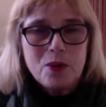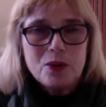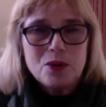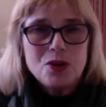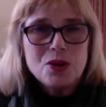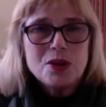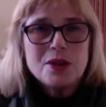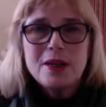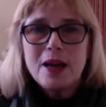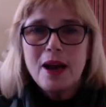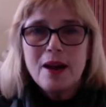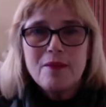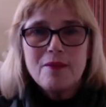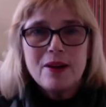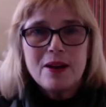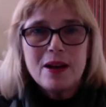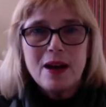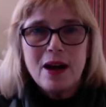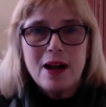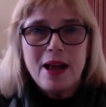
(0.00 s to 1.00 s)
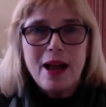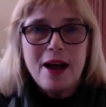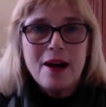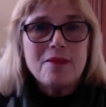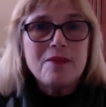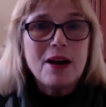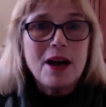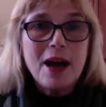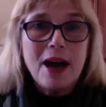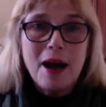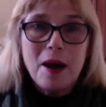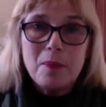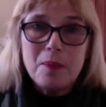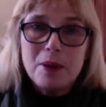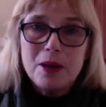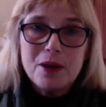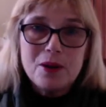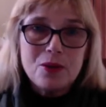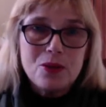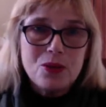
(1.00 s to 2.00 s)
just have a
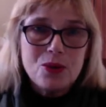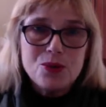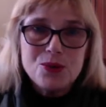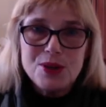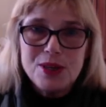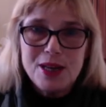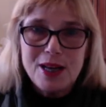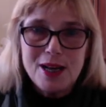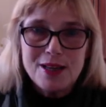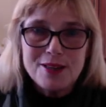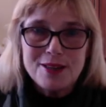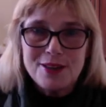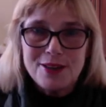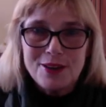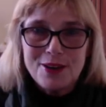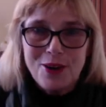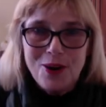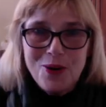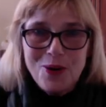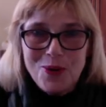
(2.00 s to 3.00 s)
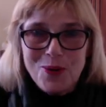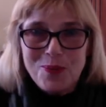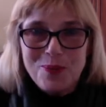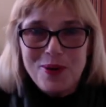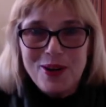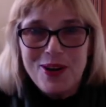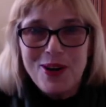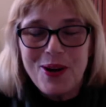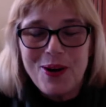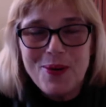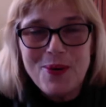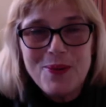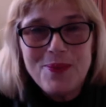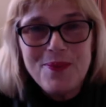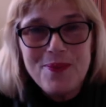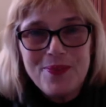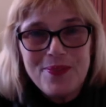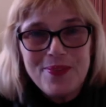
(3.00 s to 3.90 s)
happy, enthusiastic home. You know,